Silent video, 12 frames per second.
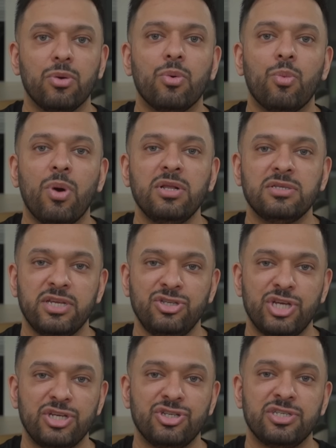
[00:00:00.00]
Once the
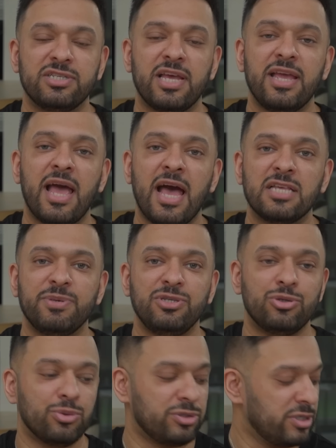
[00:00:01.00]
injection site has been
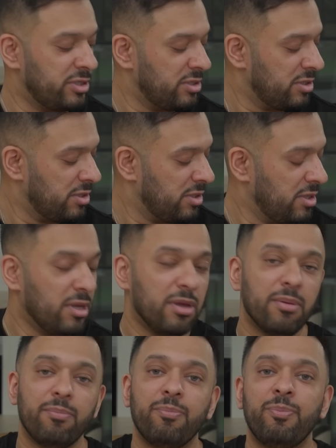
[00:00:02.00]
chosen,
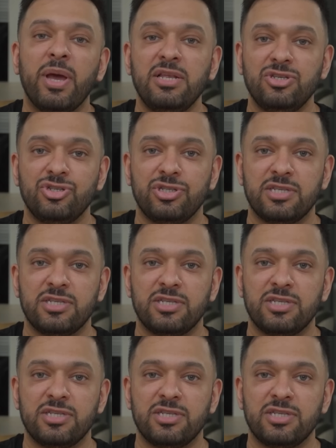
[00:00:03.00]
pinch the